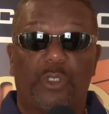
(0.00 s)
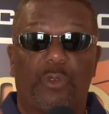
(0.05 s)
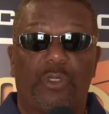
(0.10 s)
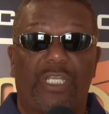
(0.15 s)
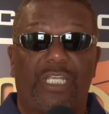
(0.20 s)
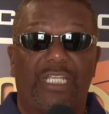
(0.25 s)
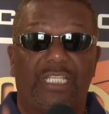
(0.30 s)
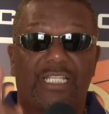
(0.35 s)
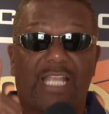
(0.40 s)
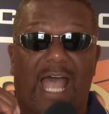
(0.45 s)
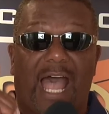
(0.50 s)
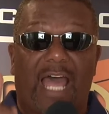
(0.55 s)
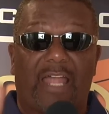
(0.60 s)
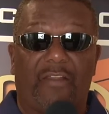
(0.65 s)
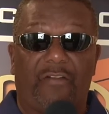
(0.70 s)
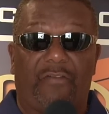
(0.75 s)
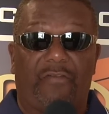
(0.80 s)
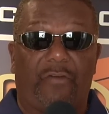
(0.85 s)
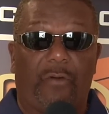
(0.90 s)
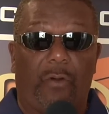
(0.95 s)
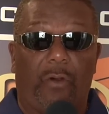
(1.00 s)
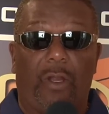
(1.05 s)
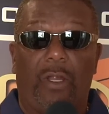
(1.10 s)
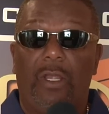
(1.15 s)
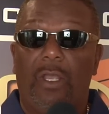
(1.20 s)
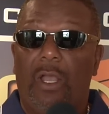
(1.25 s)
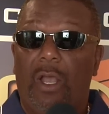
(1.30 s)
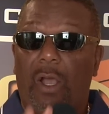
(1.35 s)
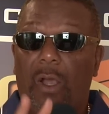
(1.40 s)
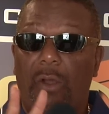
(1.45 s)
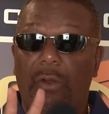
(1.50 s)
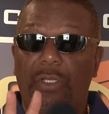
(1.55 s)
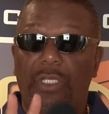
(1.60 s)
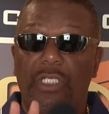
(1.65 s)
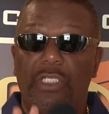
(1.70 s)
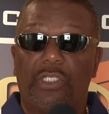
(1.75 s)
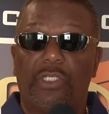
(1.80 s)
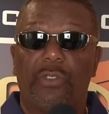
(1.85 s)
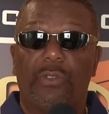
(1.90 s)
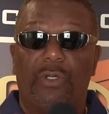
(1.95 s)
trees out of 4.
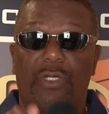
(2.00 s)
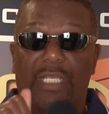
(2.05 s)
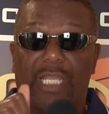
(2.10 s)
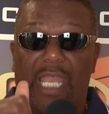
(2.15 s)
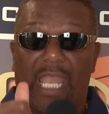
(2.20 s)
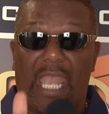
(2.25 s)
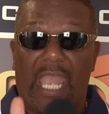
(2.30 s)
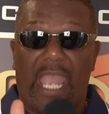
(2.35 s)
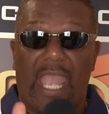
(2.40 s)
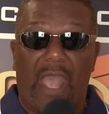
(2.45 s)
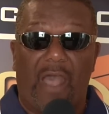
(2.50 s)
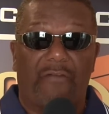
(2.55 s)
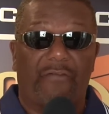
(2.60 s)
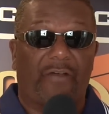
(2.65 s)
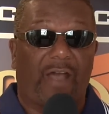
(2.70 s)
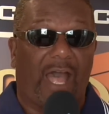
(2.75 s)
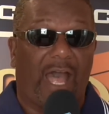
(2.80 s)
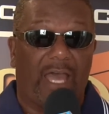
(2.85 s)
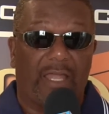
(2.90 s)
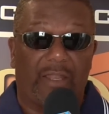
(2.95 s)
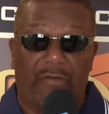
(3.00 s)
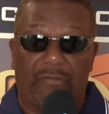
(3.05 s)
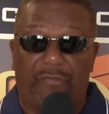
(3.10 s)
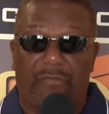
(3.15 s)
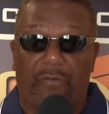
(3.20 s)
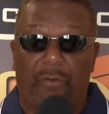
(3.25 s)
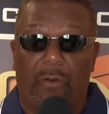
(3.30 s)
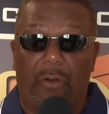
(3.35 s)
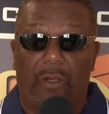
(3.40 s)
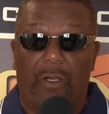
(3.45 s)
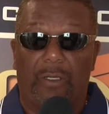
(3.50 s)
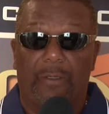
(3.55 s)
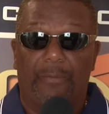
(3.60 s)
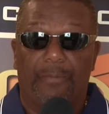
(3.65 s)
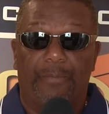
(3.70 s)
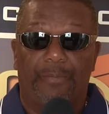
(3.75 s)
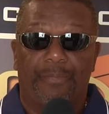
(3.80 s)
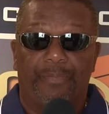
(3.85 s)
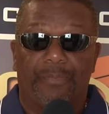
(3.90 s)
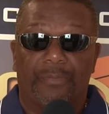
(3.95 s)
Only 2.5 out of 4.
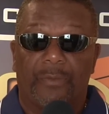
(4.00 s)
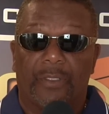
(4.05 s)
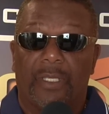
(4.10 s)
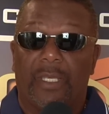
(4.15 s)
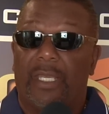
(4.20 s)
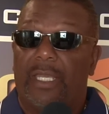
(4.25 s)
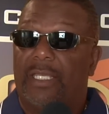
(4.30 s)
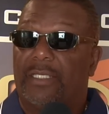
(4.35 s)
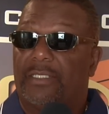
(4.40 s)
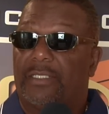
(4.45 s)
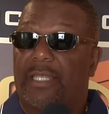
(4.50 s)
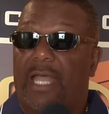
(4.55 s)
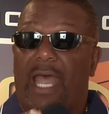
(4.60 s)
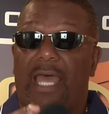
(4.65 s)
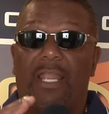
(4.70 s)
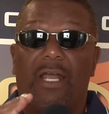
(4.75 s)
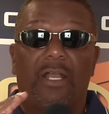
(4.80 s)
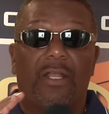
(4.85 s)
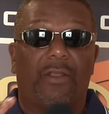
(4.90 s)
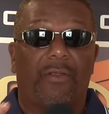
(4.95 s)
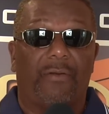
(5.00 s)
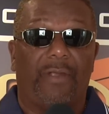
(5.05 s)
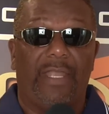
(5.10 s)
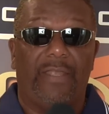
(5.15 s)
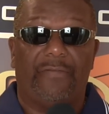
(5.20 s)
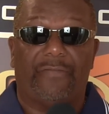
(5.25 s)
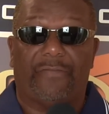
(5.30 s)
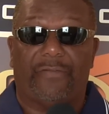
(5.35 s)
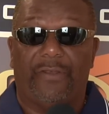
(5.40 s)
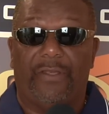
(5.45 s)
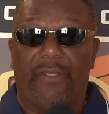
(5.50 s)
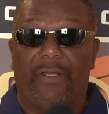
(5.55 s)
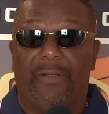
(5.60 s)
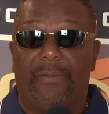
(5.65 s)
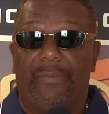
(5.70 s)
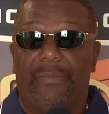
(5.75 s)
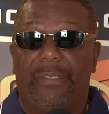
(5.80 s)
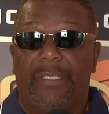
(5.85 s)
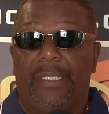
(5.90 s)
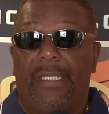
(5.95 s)
It's not a great
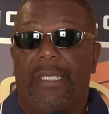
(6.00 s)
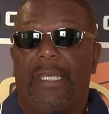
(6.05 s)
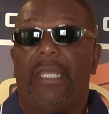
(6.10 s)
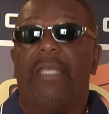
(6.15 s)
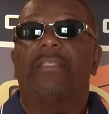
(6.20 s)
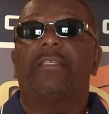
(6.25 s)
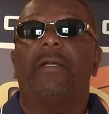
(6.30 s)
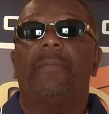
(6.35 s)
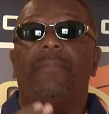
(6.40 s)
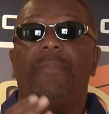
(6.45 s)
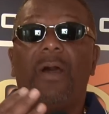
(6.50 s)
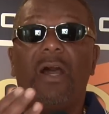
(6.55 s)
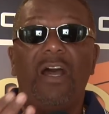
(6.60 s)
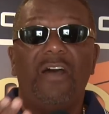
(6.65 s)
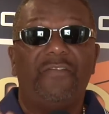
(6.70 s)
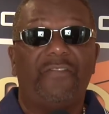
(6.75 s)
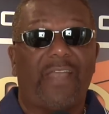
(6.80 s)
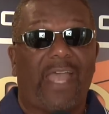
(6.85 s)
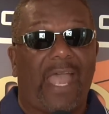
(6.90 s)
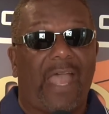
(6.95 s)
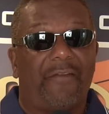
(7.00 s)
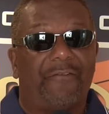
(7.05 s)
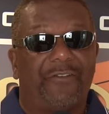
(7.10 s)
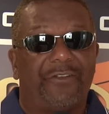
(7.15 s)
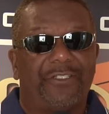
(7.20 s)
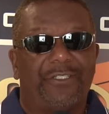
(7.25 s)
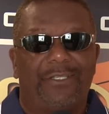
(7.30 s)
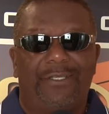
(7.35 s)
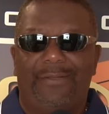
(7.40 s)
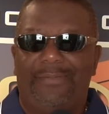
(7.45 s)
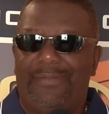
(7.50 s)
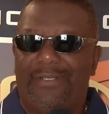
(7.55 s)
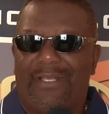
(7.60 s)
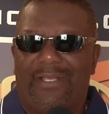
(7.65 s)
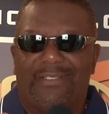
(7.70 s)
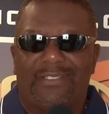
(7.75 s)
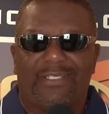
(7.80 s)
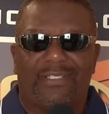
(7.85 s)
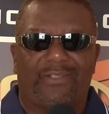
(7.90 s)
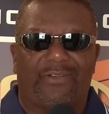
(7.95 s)
film. It's above average
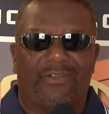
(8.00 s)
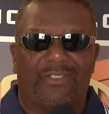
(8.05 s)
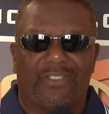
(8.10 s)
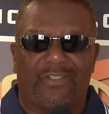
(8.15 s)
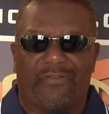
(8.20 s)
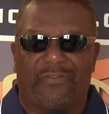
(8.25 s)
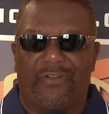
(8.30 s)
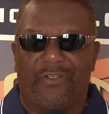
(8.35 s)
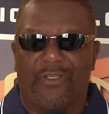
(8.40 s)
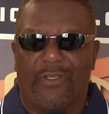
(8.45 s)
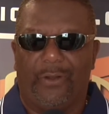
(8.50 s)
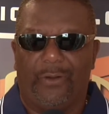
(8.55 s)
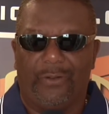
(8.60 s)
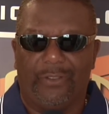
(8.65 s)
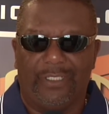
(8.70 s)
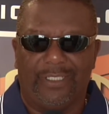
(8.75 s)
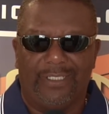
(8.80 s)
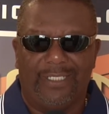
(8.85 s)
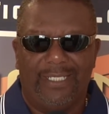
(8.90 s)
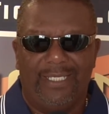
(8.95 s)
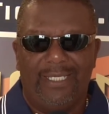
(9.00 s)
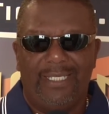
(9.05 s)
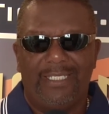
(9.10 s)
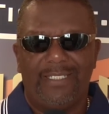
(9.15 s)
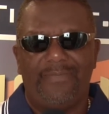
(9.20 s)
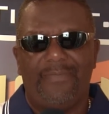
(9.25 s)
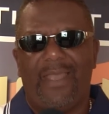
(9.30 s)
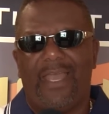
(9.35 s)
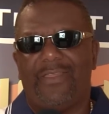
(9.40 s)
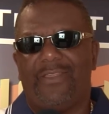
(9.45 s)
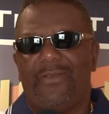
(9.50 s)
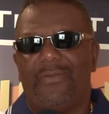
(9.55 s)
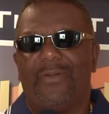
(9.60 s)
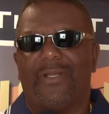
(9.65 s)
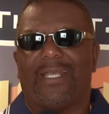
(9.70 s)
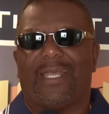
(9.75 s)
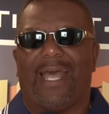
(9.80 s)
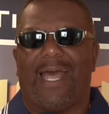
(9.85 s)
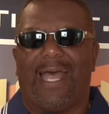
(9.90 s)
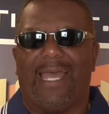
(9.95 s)
because it's Christopher Nolan. It's Matthew
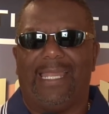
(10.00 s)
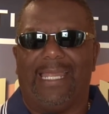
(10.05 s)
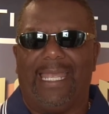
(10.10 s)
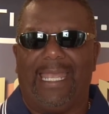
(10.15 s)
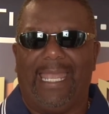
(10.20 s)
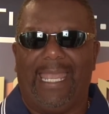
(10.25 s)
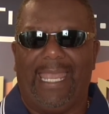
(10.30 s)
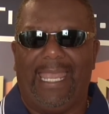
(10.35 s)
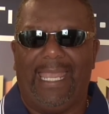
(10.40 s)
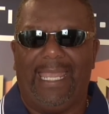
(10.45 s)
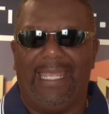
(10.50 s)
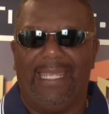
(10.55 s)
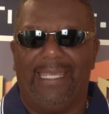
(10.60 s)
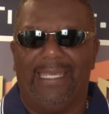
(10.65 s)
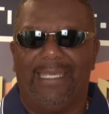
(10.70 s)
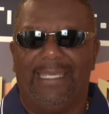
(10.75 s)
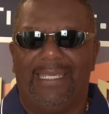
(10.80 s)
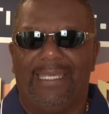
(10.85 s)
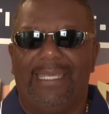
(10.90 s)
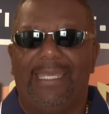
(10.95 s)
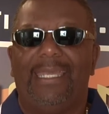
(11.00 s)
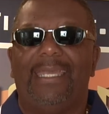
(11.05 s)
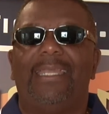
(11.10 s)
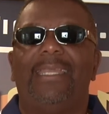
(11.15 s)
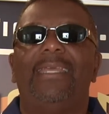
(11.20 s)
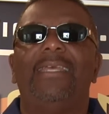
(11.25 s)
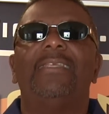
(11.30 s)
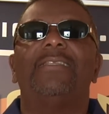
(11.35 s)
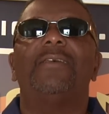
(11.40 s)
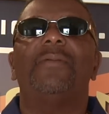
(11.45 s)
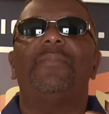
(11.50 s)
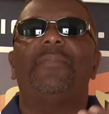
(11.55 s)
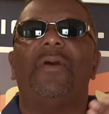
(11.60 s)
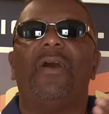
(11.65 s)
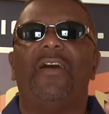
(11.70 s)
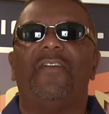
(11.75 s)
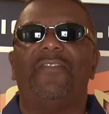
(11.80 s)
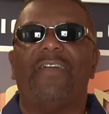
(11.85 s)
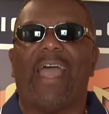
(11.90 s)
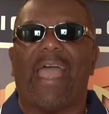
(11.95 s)
McConaughey. It is
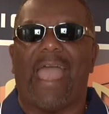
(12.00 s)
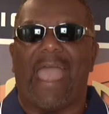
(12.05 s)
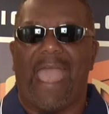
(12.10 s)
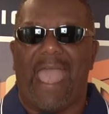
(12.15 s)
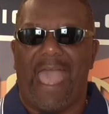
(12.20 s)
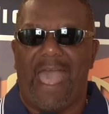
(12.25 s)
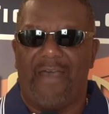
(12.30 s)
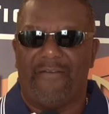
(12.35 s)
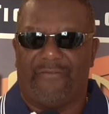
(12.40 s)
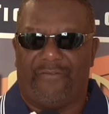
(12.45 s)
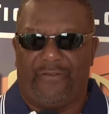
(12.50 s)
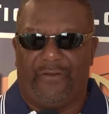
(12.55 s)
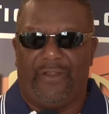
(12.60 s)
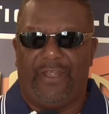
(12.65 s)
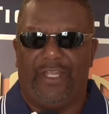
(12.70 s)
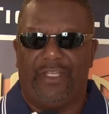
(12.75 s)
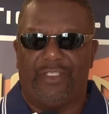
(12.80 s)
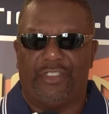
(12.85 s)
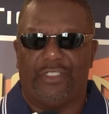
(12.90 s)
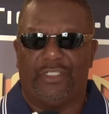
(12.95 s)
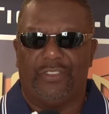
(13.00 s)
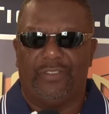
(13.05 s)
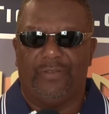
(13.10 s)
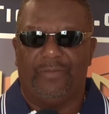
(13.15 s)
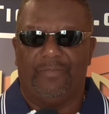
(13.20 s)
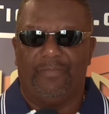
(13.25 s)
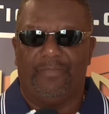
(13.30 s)
above average.